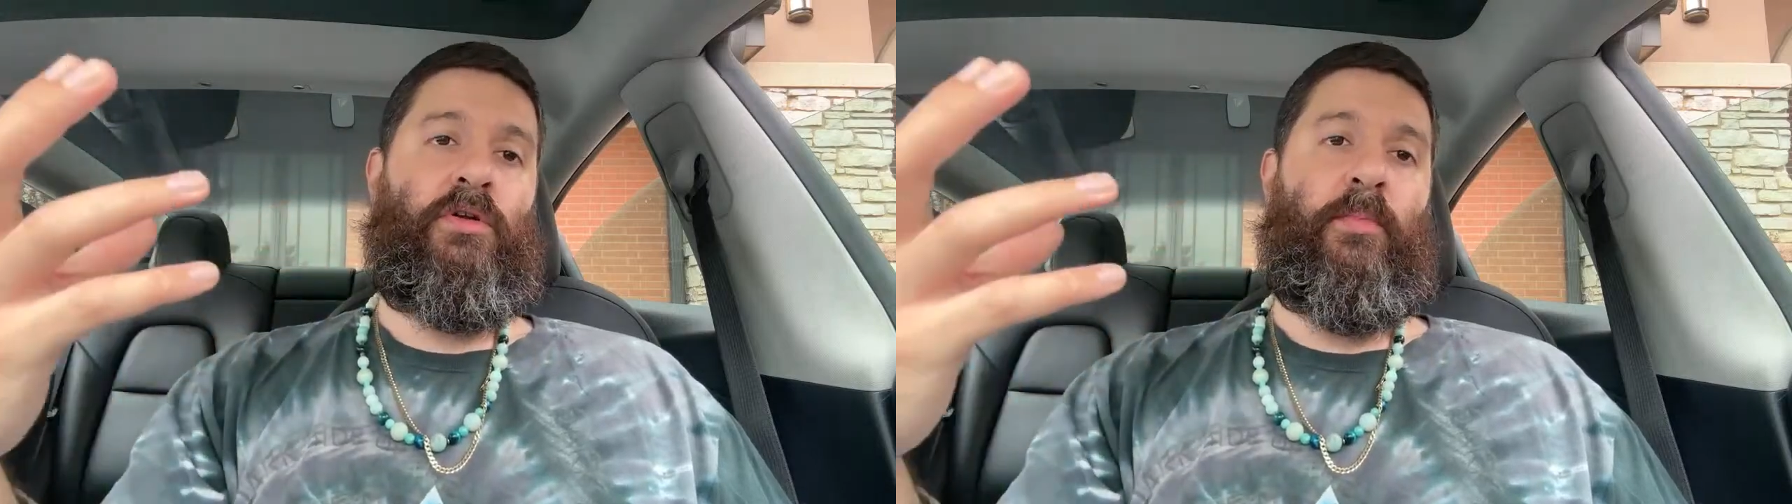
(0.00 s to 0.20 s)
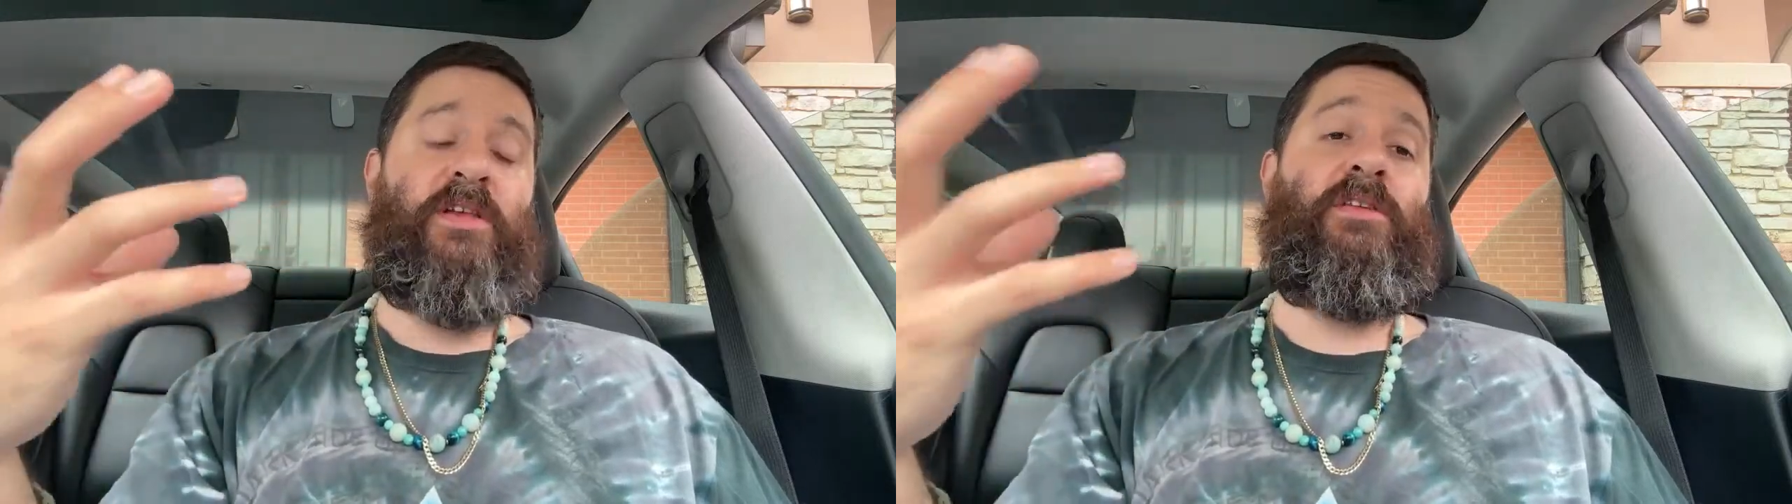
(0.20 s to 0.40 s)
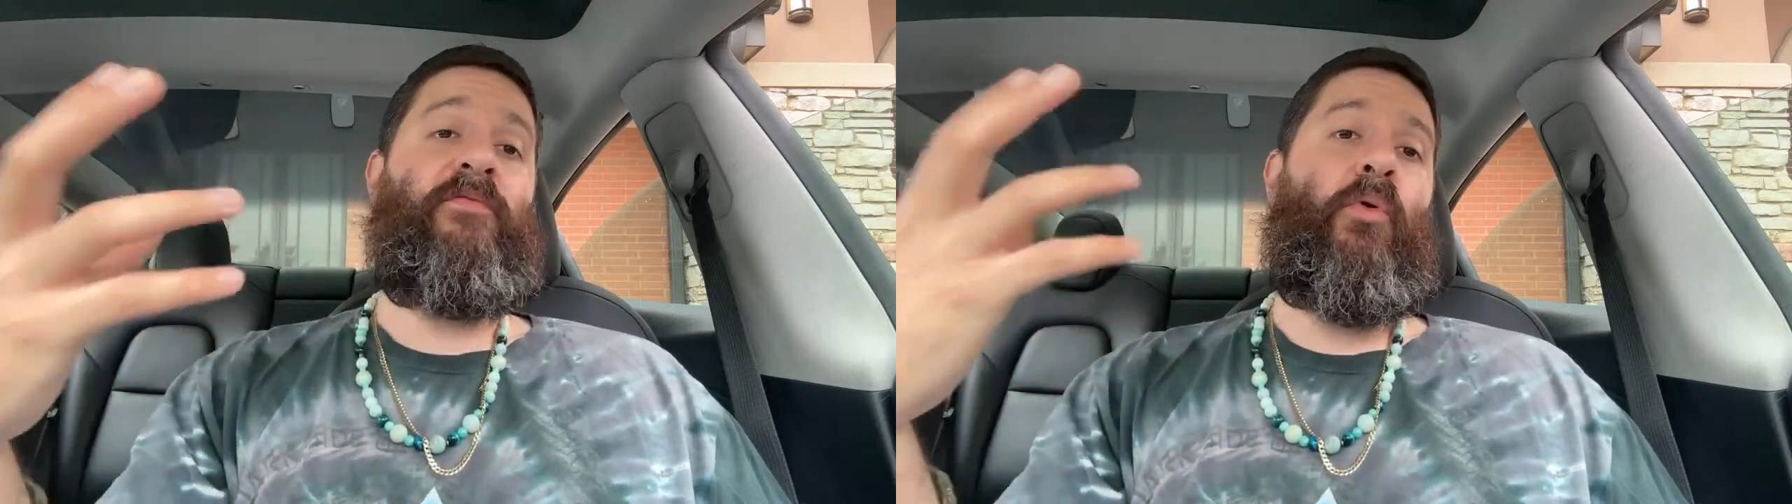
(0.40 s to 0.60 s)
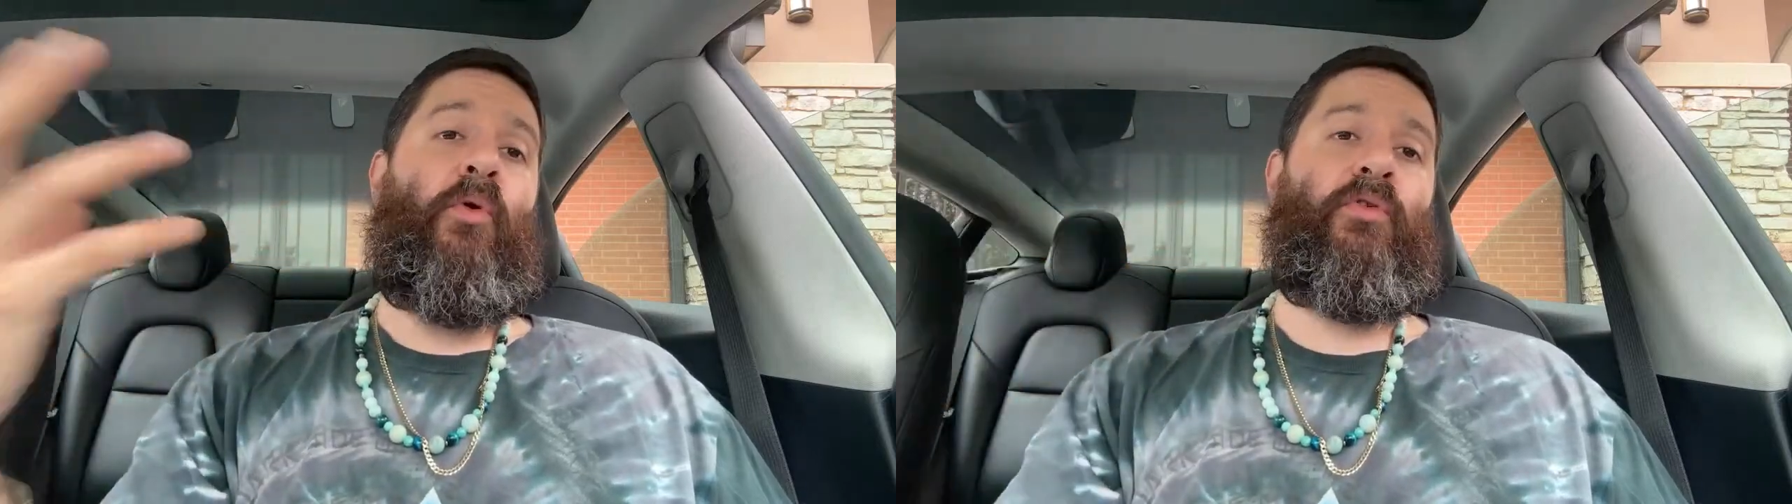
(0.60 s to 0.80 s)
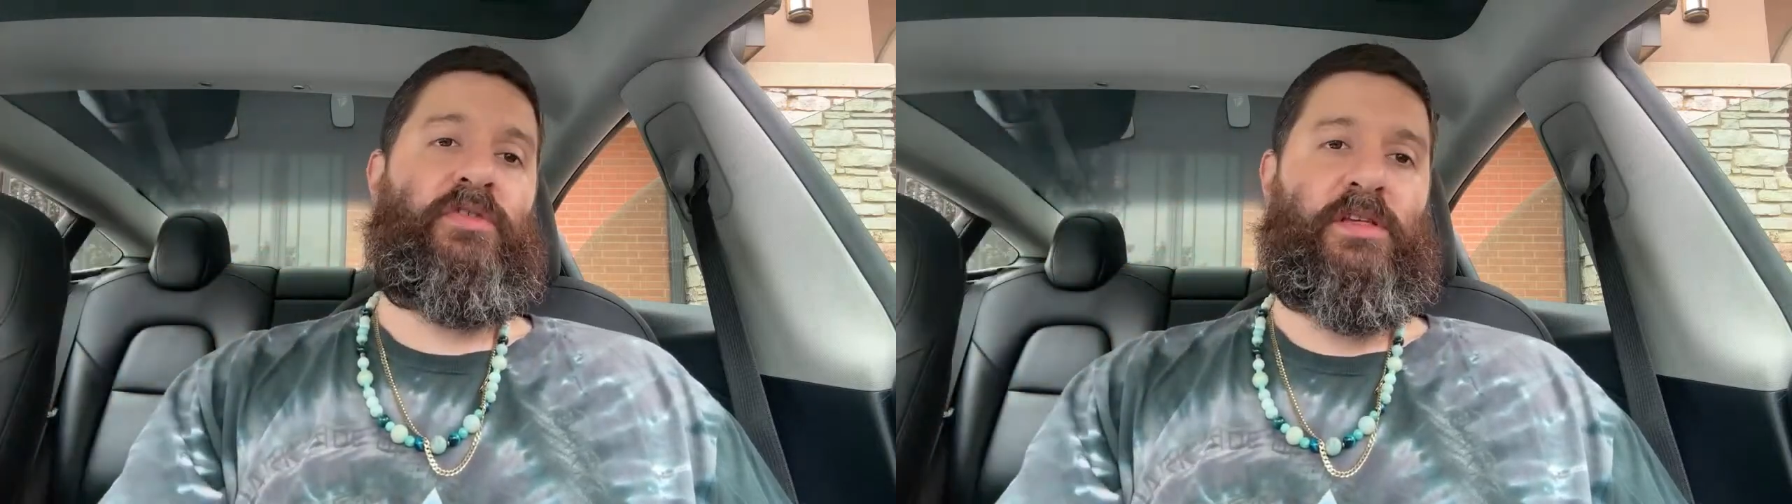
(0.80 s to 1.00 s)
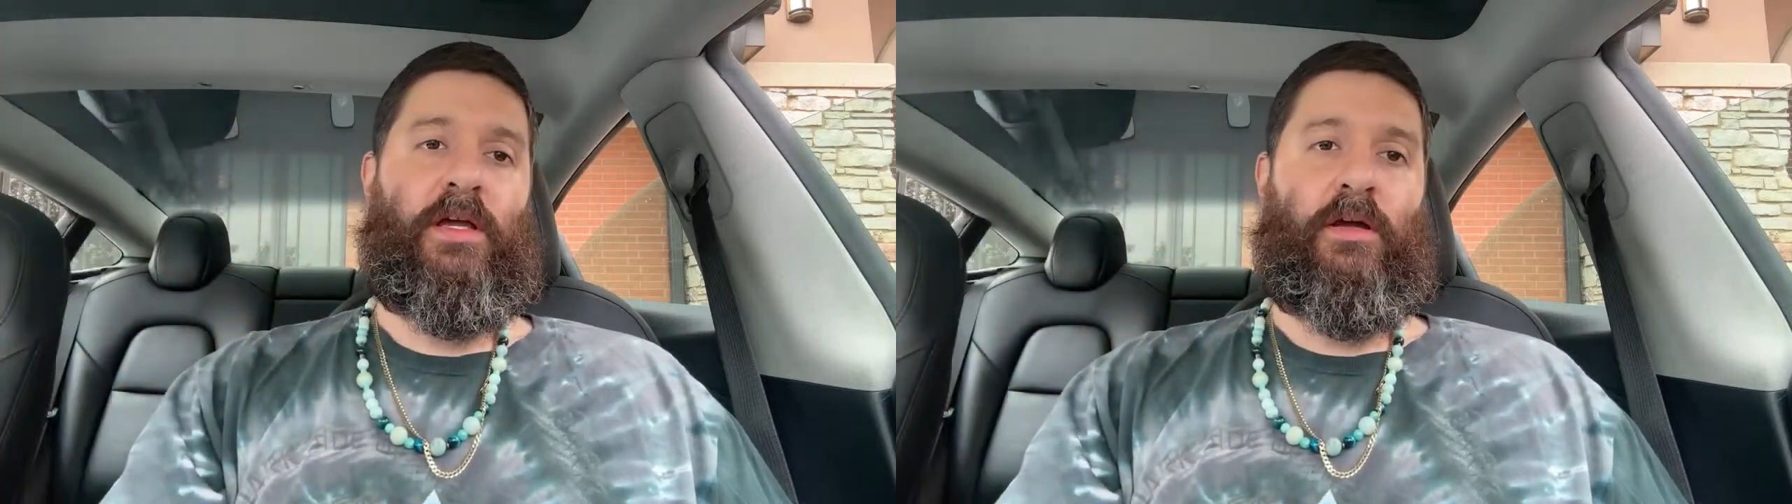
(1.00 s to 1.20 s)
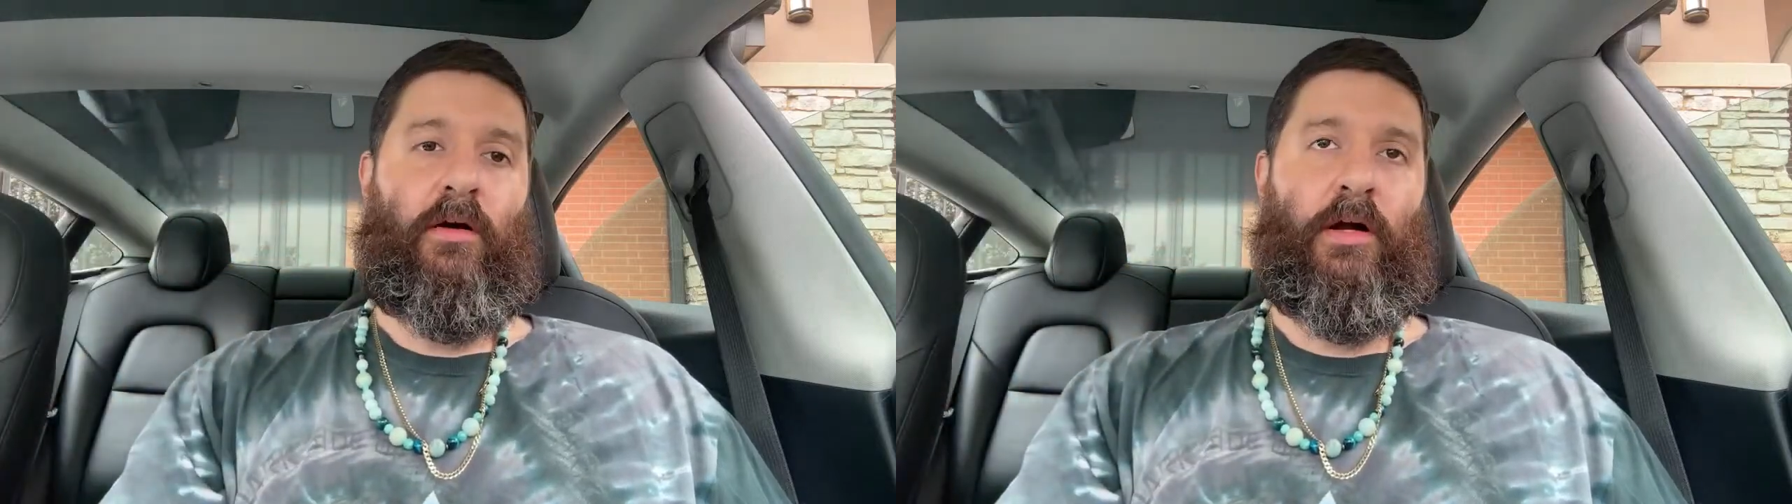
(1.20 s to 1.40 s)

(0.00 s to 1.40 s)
you know, basically for order's sake.